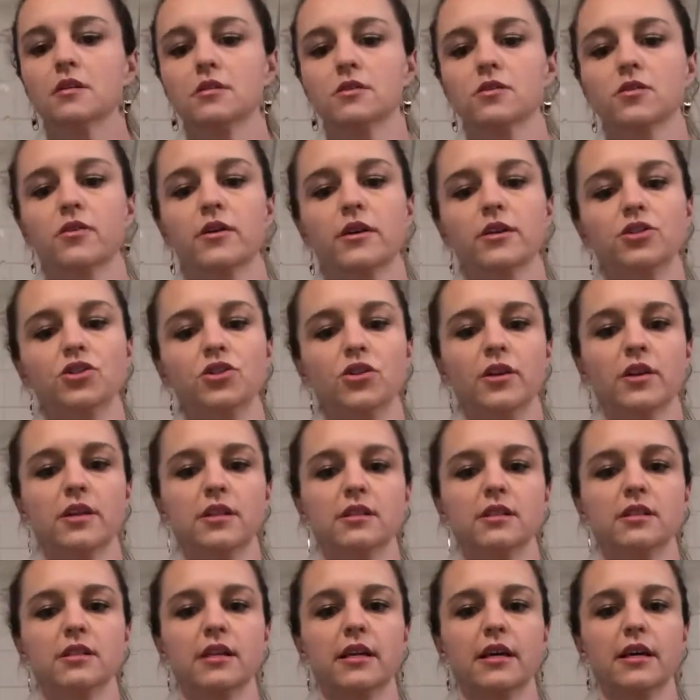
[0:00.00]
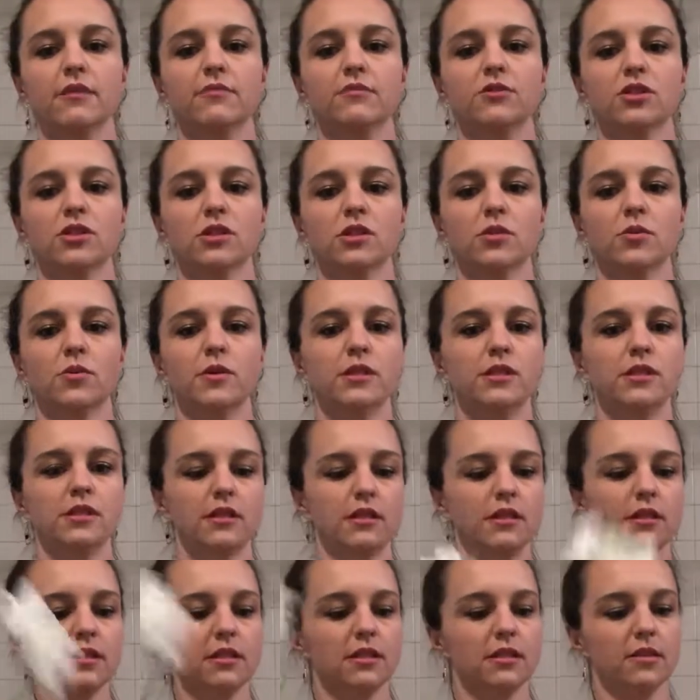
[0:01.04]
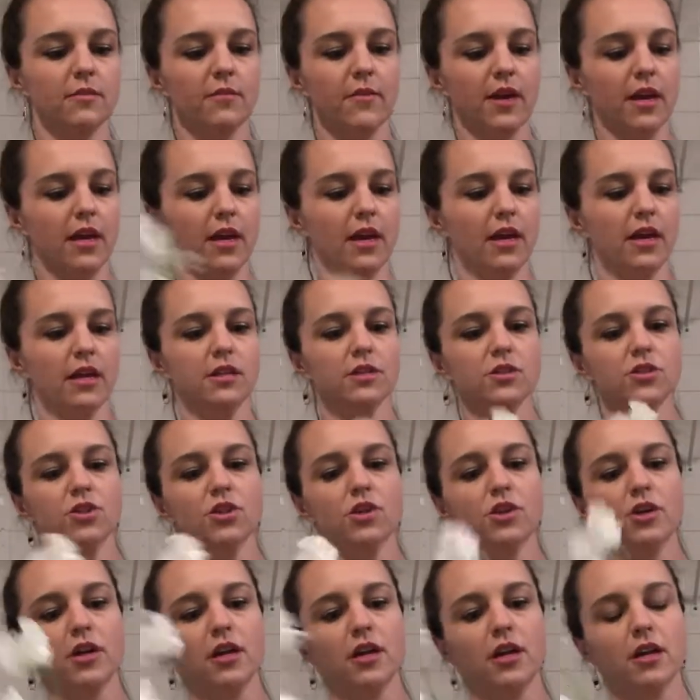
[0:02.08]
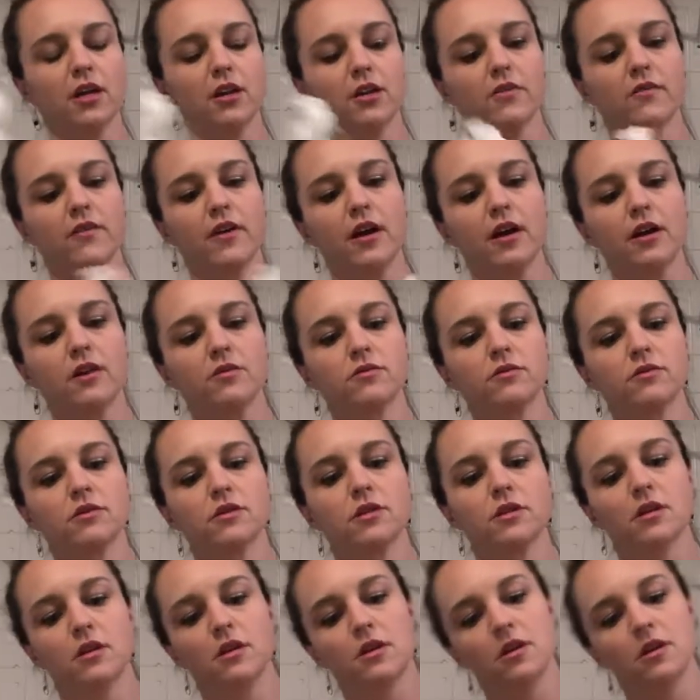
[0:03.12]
So as you can see, I'm just twisting this in my hand, turning it around